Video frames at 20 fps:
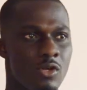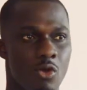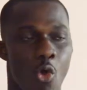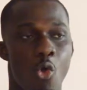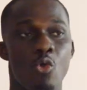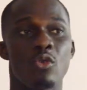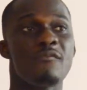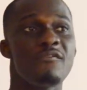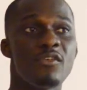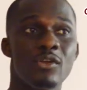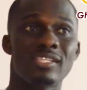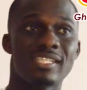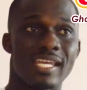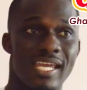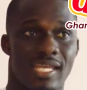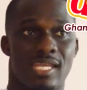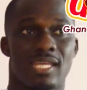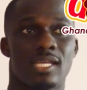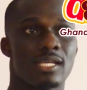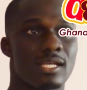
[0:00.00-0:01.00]
Or review tech.
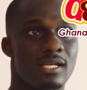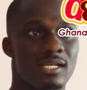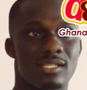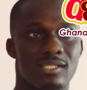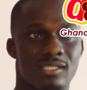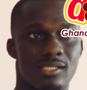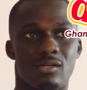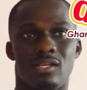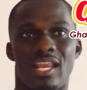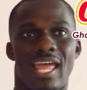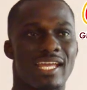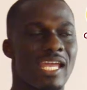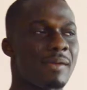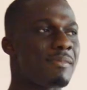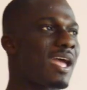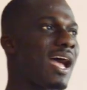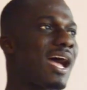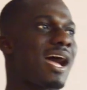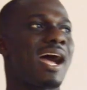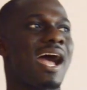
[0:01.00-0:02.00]
Like
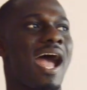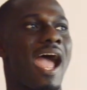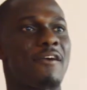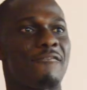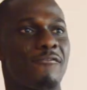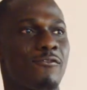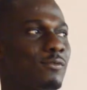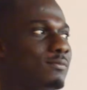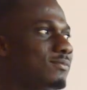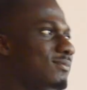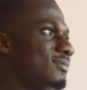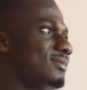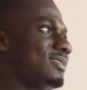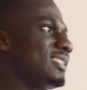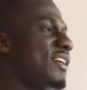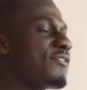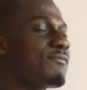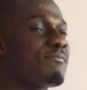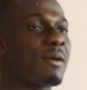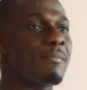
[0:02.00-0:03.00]
maybe an iPhone
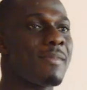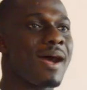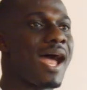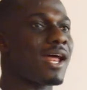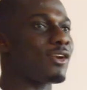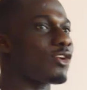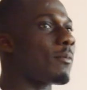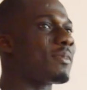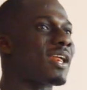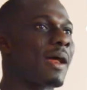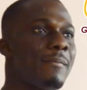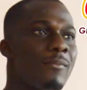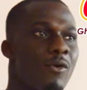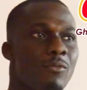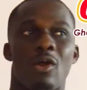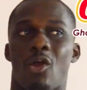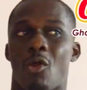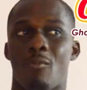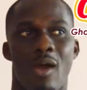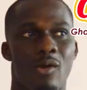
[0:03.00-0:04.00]
11 the bar, no
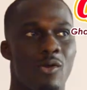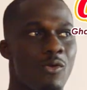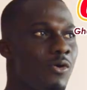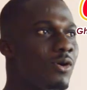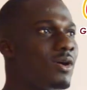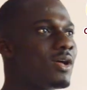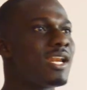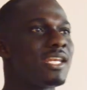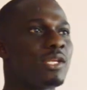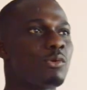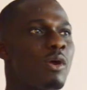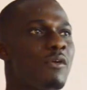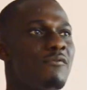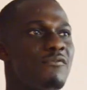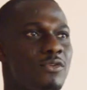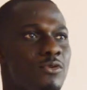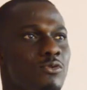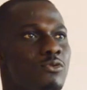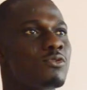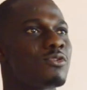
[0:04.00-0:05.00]

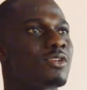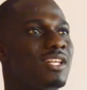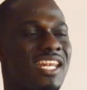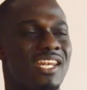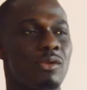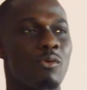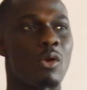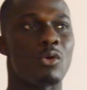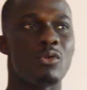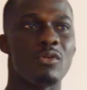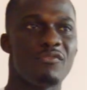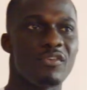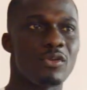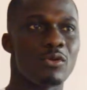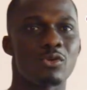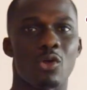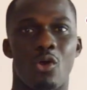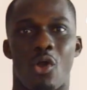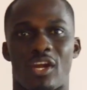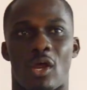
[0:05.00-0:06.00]
review,
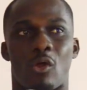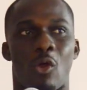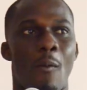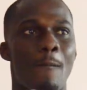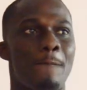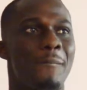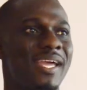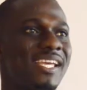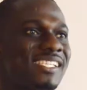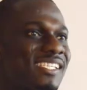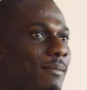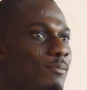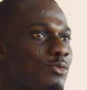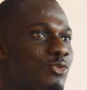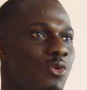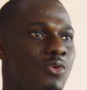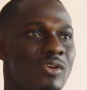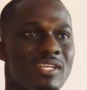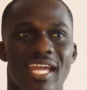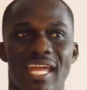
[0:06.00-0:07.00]
no, but I compare
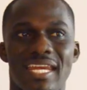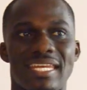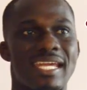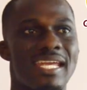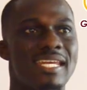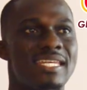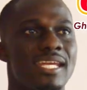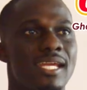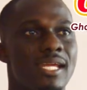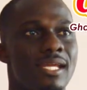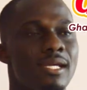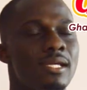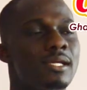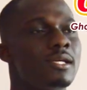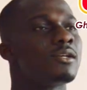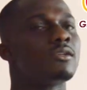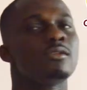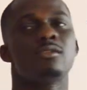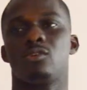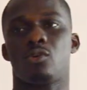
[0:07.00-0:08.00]
Samsung, then.
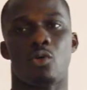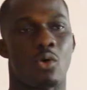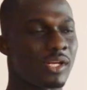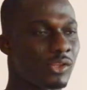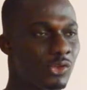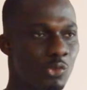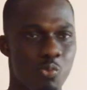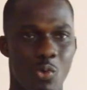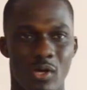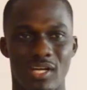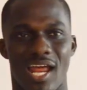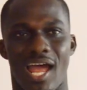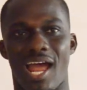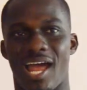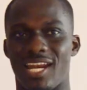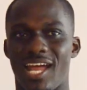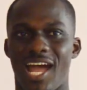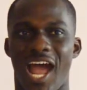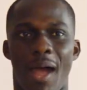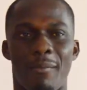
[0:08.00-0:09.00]
What it to now,
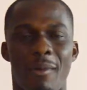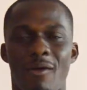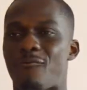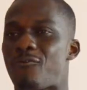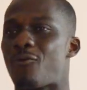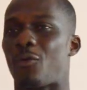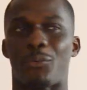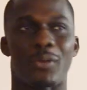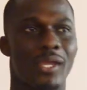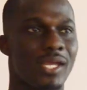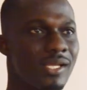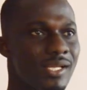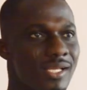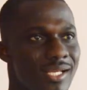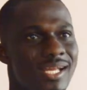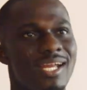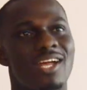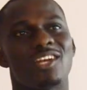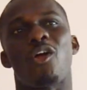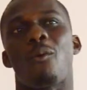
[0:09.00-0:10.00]
amount for
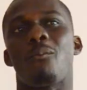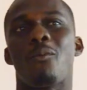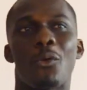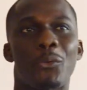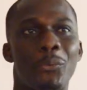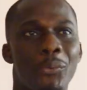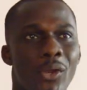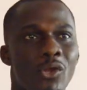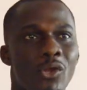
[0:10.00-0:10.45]
no more.